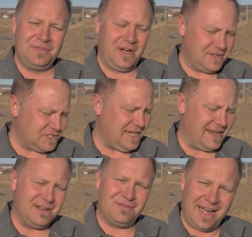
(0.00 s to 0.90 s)
To
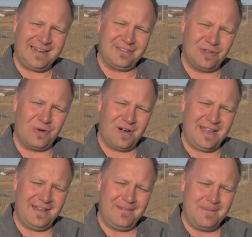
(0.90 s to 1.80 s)
understand divine
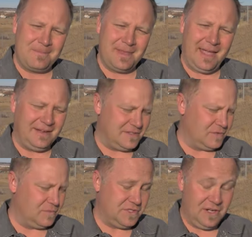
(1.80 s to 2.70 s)
authority, and
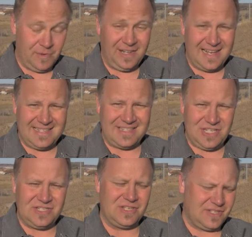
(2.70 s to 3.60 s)
to realize that
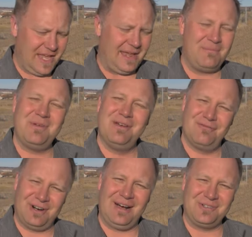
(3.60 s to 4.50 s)
Jesus came
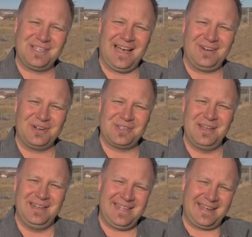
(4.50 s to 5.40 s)
for outsiders.
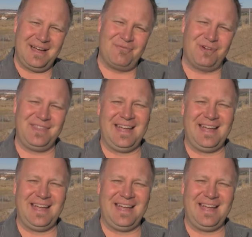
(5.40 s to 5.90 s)
Take comfort in